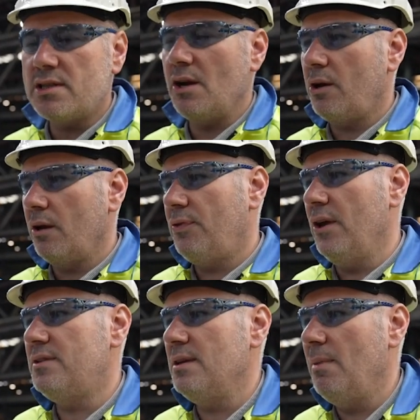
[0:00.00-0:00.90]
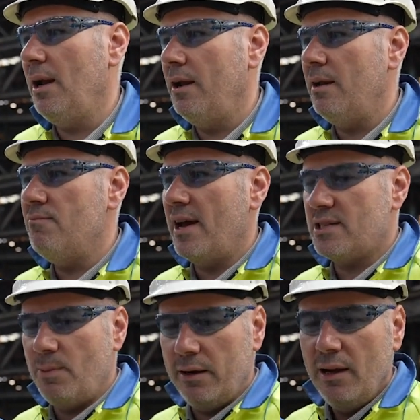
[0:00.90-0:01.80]
is circa 30 million
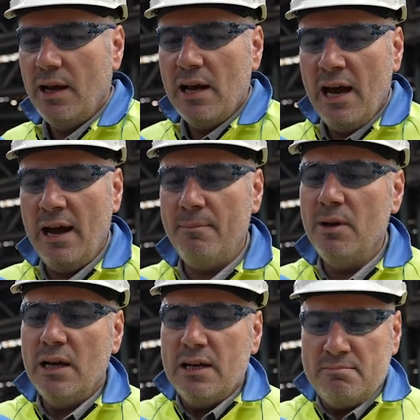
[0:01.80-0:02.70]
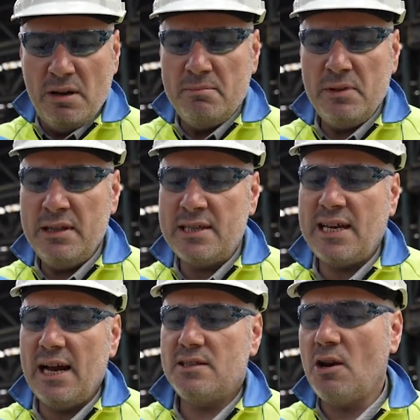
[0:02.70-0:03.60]
investment. Um, the
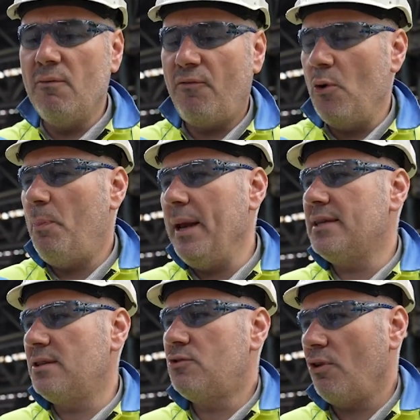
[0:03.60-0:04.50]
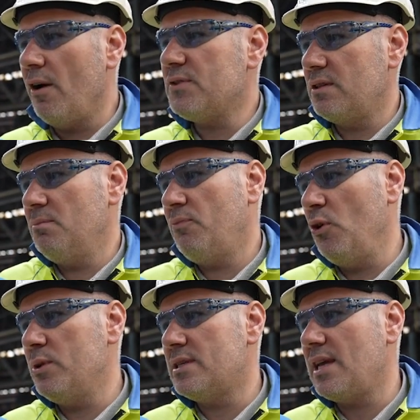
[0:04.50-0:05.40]
site's gone through peaks and troughs
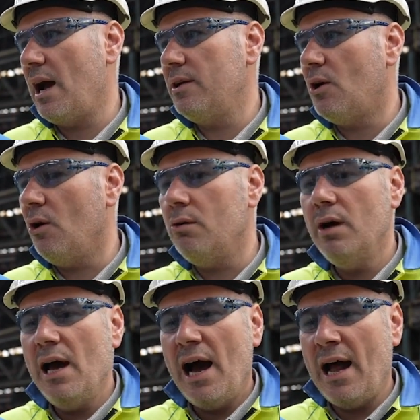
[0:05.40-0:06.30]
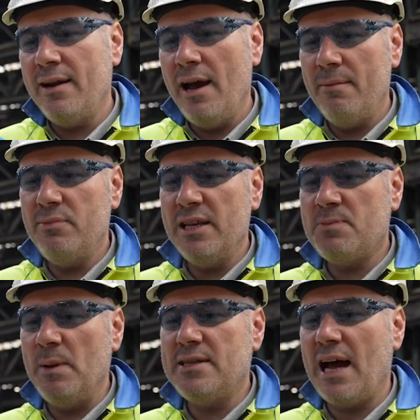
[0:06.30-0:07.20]
through the cycle, and um, there's
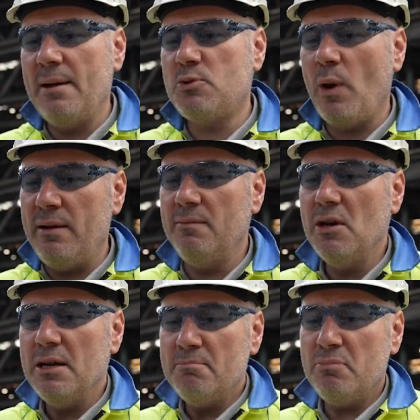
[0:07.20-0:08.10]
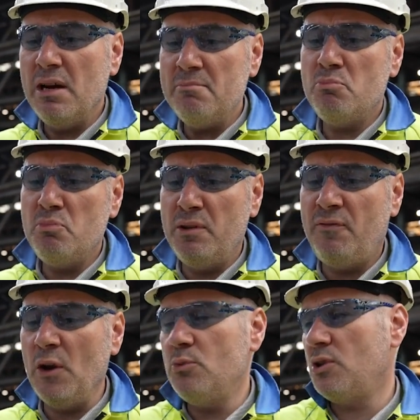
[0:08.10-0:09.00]
been times when the
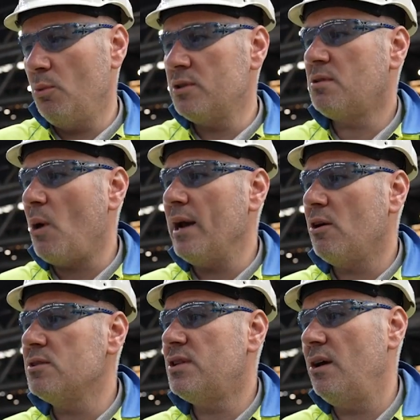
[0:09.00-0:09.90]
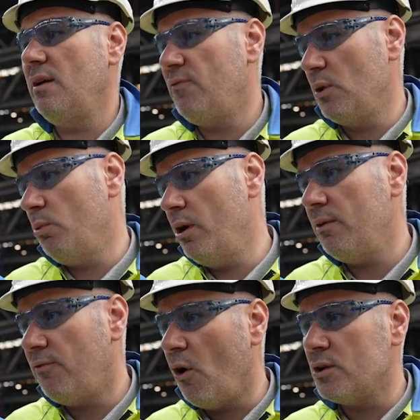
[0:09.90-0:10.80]
future was quite concerning for the
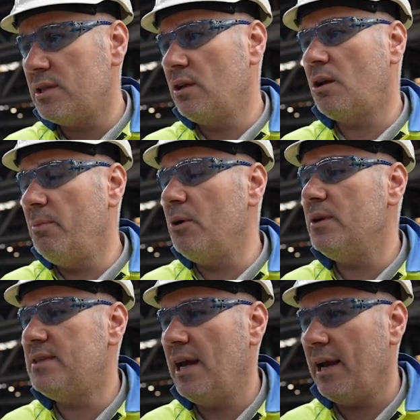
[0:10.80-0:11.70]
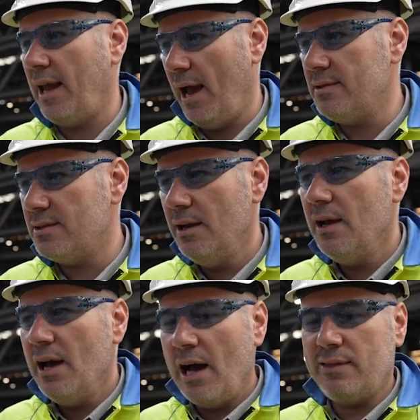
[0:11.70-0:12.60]
workforce and the community, I guess.
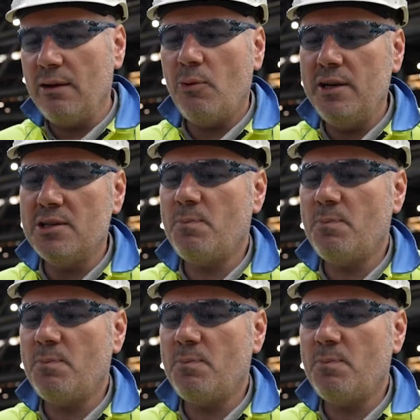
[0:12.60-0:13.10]
I think when you're